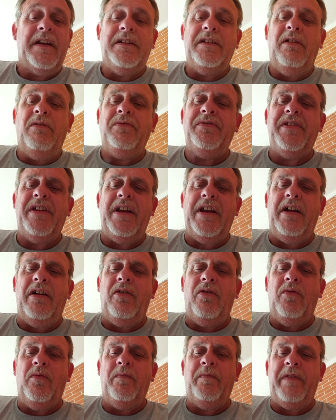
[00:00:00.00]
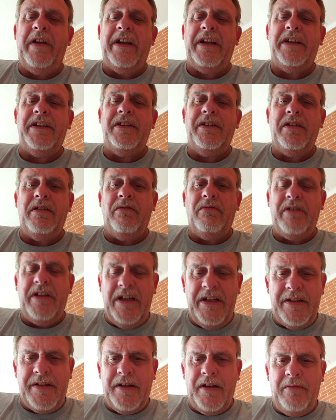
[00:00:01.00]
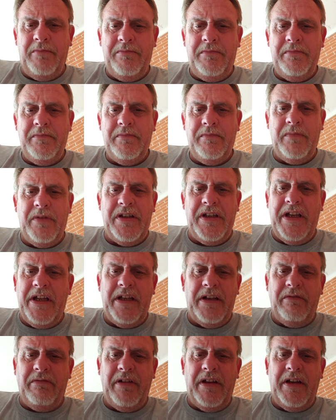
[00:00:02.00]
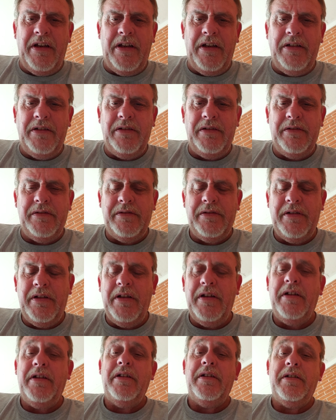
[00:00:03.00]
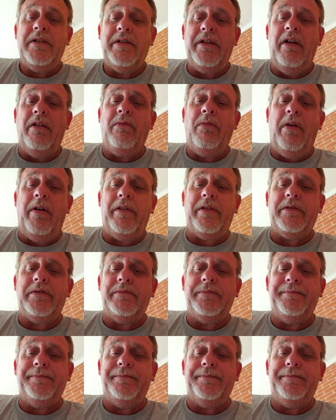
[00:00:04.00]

Don't sit at home thinking you're going to get something when you ain't going to get nothing. Go to work.